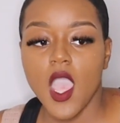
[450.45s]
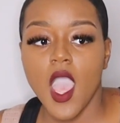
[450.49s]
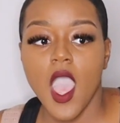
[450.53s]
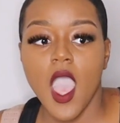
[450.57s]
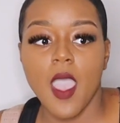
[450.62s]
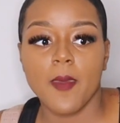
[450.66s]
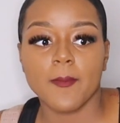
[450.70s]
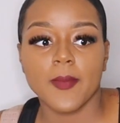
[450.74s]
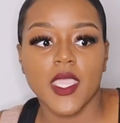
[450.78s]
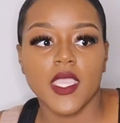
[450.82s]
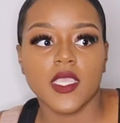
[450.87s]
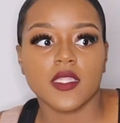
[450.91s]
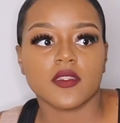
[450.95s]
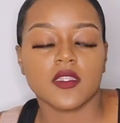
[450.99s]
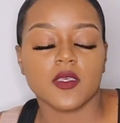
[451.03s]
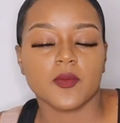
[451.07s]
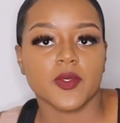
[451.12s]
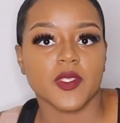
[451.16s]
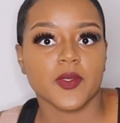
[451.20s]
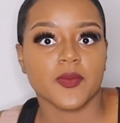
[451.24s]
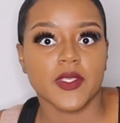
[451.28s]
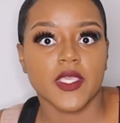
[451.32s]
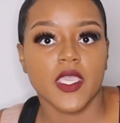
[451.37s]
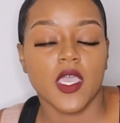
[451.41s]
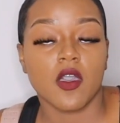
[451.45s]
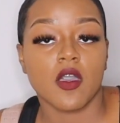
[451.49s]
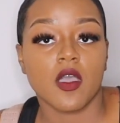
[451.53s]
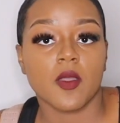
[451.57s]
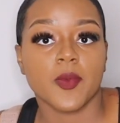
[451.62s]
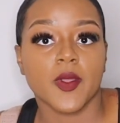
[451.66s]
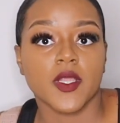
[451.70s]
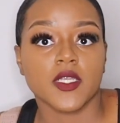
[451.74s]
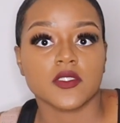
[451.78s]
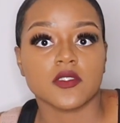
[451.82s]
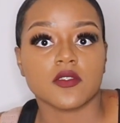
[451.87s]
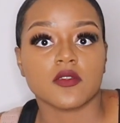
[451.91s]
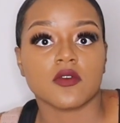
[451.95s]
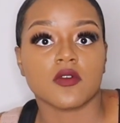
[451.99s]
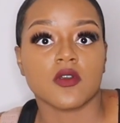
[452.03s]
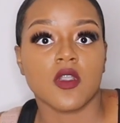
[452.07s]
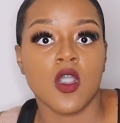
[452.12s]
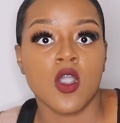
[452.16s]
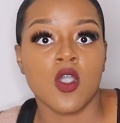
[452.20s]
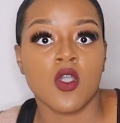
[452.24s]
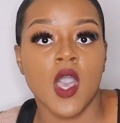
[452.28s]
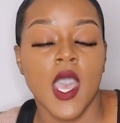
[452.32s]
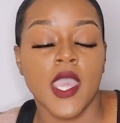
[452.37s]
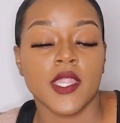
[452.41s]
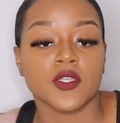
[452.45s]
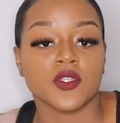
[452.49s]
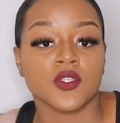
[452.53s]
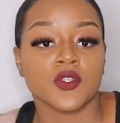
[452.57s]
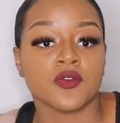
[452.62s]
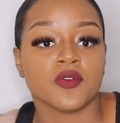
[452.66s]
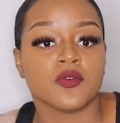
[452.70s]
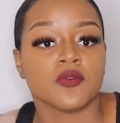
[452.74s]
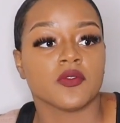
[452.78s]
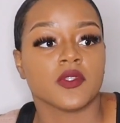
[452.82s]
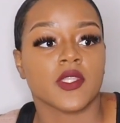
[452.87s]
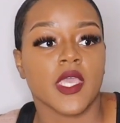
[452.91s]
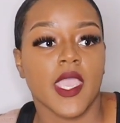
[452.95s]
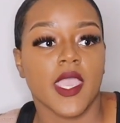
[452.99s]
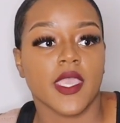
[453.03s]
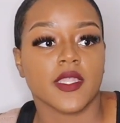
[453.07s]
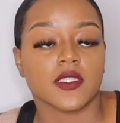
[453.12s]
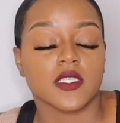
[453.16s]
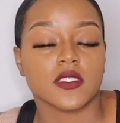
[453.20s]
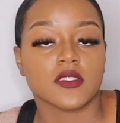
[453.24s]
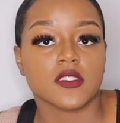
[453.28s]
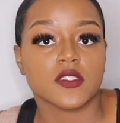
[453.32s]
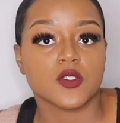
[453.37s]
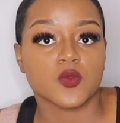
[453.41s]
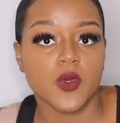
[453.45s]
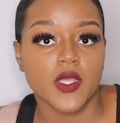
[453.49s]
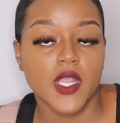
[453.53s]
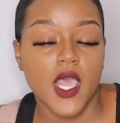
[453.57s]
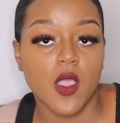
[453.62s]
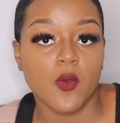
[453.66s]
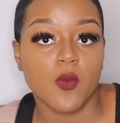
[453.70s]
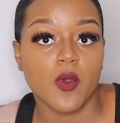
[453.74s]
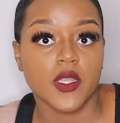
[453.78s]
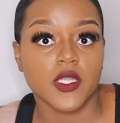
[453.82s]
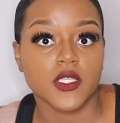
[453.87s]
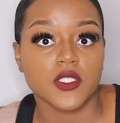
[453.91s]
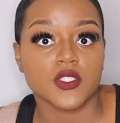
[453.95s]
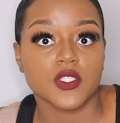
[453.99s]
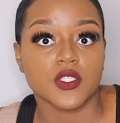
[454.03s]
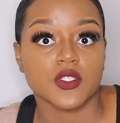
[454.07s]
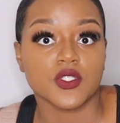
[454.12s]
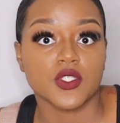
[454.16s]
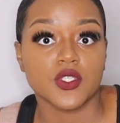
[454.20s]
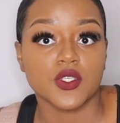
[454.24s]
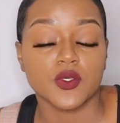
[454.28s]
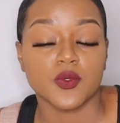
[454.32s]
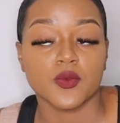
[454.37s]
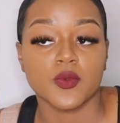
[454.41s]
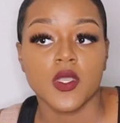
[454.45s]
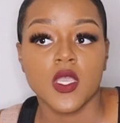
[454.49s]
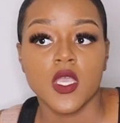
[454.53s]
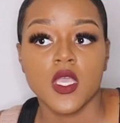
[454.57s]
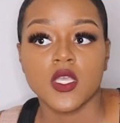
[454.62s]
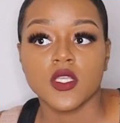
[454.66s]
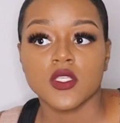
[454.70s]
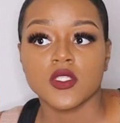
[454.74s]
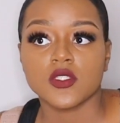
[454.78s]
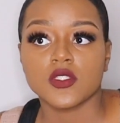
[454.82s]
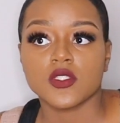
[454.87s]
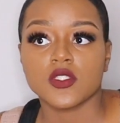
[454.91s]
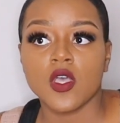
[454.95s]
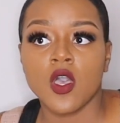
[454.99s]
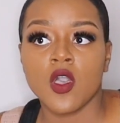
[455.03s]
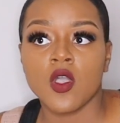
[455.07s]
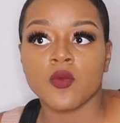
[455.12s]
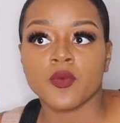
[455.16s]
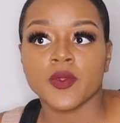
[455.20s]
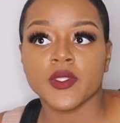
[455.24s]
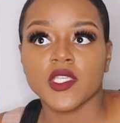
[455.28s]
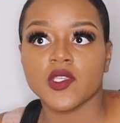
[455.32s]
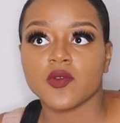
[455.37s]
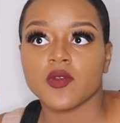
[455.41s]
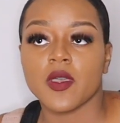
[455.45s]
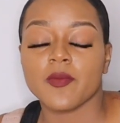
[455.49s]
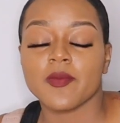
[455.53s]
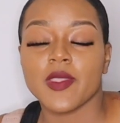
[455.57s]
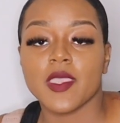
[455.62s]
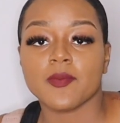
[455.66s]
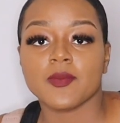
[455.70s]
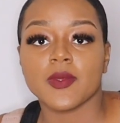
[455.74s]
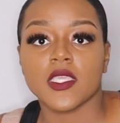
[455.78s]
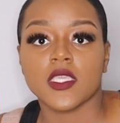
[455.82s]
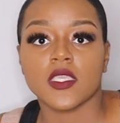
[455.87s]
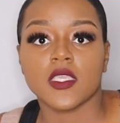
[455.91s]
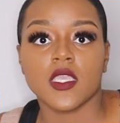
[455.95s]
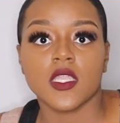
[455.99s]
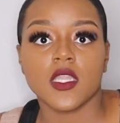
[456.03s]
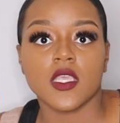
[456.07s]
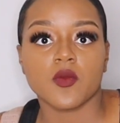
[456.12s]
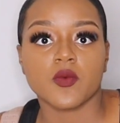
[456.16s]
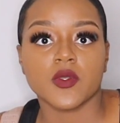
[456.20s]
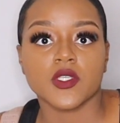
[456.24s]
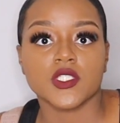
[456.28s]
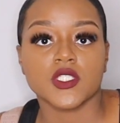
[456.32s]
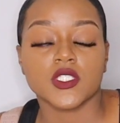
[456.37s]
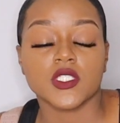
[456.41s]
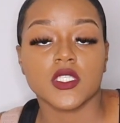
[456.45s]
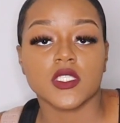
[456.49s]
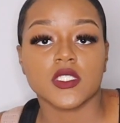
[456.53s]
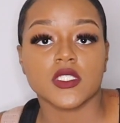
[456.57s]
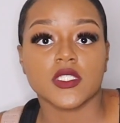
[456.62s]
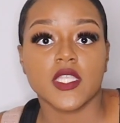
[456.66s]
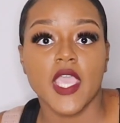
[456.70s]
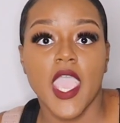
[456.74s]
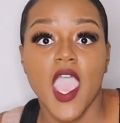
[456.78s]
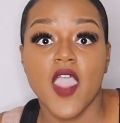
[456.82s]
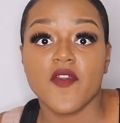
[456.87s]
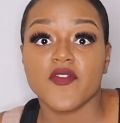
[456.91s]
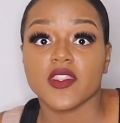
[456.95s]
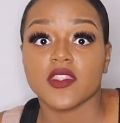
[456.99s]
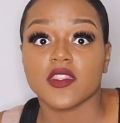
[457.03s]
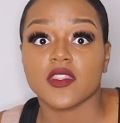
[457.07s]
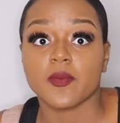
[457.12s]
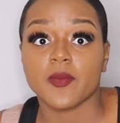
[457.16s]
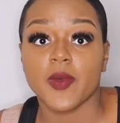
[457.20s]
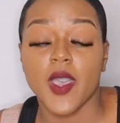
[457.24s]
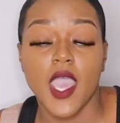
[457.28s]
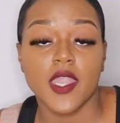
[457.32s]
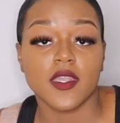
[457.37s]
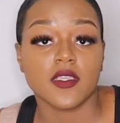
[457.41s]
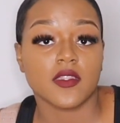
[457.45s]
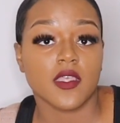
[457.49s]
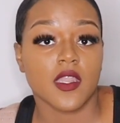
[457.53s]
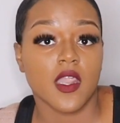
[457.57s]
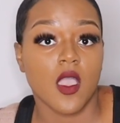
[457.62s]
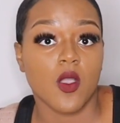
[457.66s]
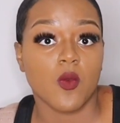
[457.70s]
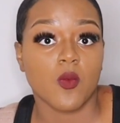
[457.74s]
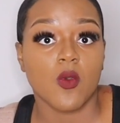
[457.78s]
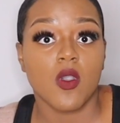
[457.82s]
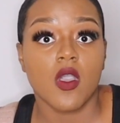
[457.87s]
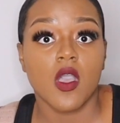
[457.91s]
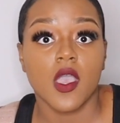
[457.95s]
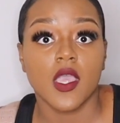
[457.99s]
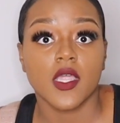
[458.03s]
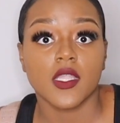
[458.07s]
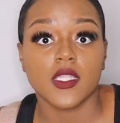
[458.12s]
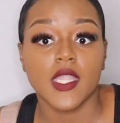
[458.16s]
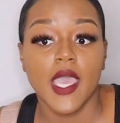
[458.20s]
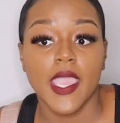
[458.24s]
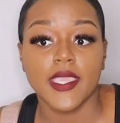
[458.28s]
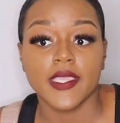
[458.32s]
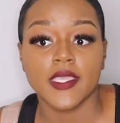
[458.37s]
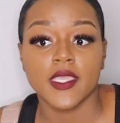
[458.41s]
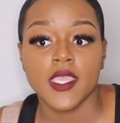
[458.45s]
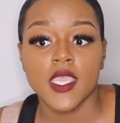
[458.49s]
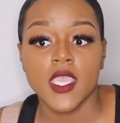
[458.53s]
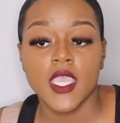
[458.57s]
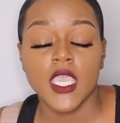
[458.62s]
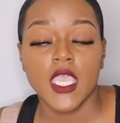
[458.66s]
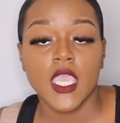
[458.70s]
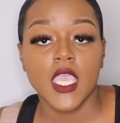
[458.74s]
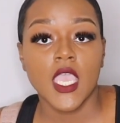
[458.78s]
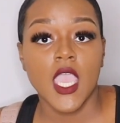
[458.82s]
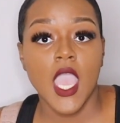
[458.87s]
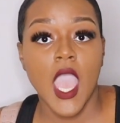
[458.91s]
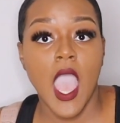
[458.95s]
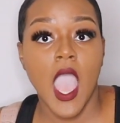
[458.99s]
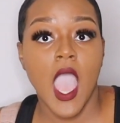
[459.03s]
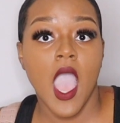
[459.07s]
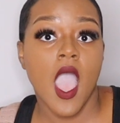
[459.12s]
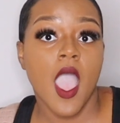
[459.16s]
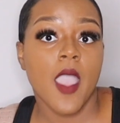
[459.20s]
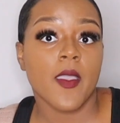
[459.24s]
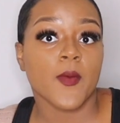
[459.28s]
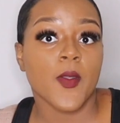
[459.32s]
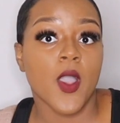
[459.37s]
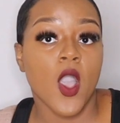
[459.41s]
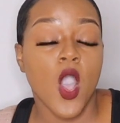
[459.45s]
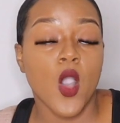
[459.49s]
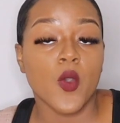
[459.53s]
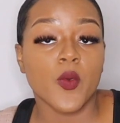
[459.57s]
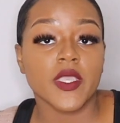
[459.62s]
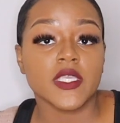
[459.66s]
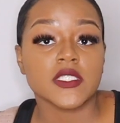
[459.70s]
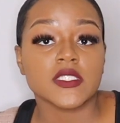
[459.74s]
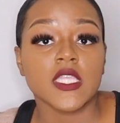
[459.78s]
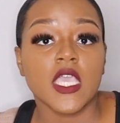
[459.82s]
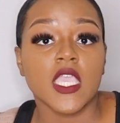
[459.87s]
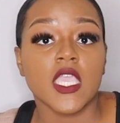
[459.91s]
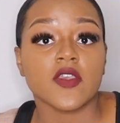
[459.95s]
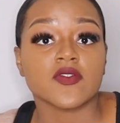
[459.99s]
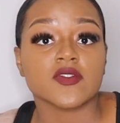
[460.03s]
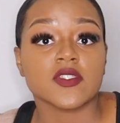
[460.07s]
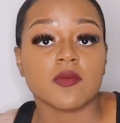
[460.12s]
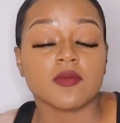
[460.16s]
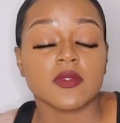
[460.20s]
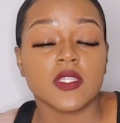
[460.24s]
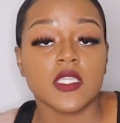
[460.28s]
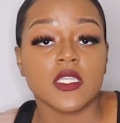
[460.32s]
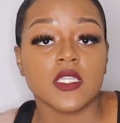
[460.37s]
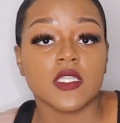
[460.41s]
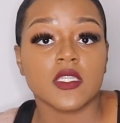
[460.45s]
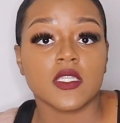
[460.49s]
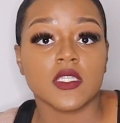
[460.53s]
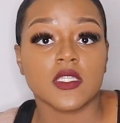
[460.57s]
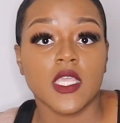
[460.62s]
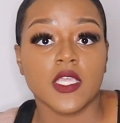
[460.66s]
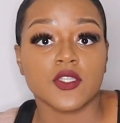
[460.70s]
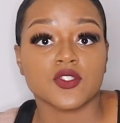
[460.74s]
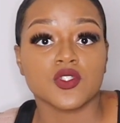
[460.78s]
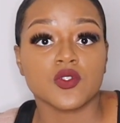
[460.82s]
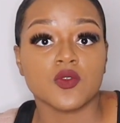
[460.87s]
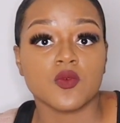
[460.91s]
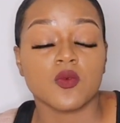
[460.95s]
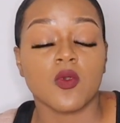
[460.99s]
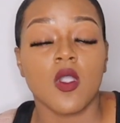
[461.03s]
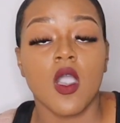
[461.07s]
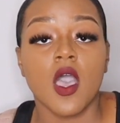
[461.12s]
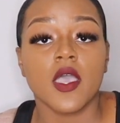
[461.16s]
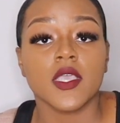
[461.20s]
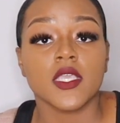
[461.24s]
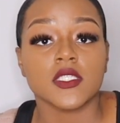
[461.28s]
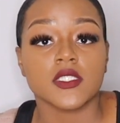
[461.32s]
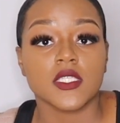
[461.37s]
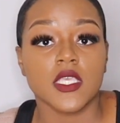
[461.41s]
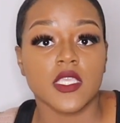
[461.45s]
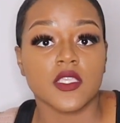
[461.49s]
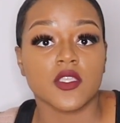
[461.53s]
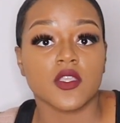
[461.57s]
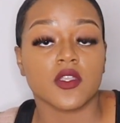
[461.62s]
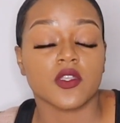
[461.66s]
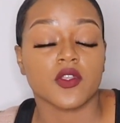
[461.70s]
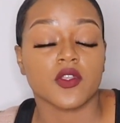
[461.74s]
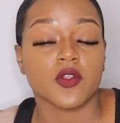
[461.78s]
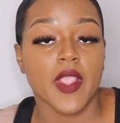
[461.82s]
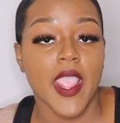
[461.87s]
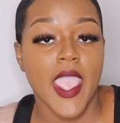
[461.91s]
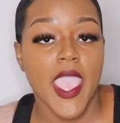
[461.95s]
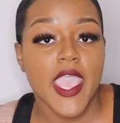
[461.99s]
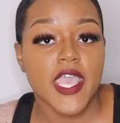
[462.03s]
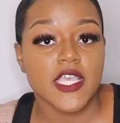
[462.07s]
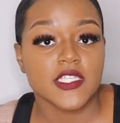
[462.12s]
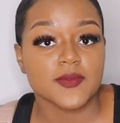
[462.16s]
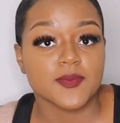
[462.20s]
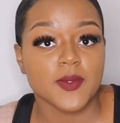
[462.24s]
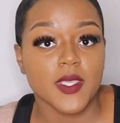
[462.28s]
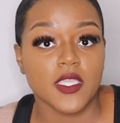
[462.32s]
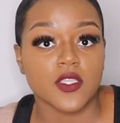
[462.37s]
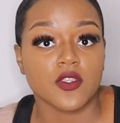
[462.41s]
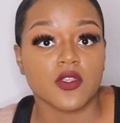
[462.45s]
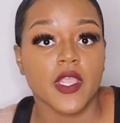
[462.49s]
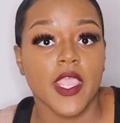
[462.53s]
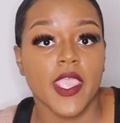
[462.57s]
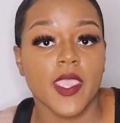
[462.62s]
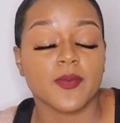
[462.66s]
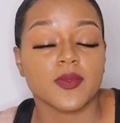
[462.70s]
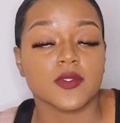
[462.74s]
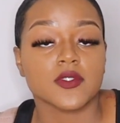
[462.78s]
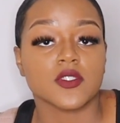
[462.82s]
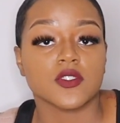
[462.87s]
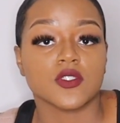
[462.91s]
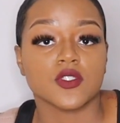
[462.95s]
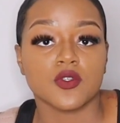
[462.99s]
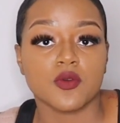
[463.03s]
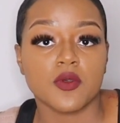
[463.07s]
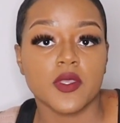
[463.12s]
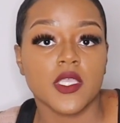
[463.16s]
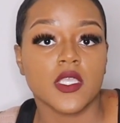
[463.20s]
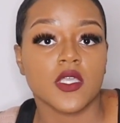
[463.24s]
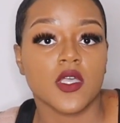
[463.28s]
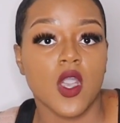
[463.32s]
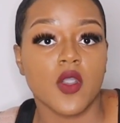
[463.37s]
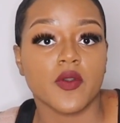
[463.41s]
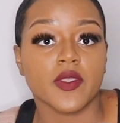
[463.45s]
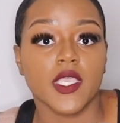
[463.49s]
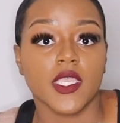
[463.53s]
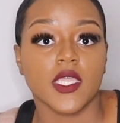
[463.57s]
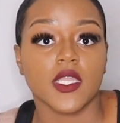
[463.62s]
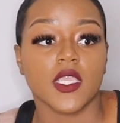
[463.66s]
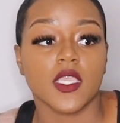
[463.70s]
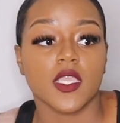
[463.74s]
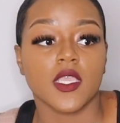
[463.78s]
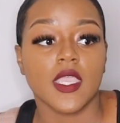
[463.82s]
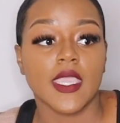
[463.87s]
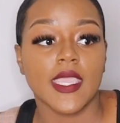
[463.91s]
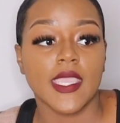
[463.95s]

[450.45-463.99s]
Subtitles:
I made the BBL a personal goal. I knew that this is what I wanted to do. So really what made me get it was just having the body that I want. Like, I always say, if something that you want is in your grasp and you're able to do it, go get it.